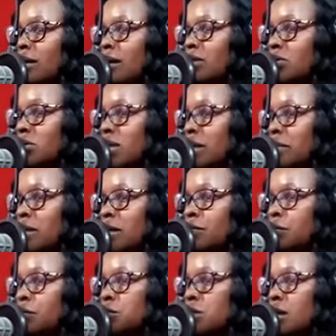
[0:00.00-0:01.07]
A seminar
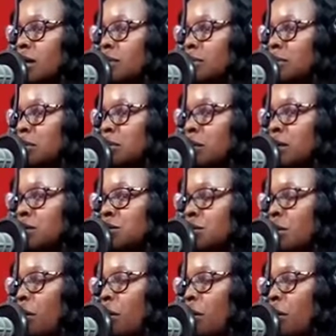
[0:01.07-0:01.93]
for top immigration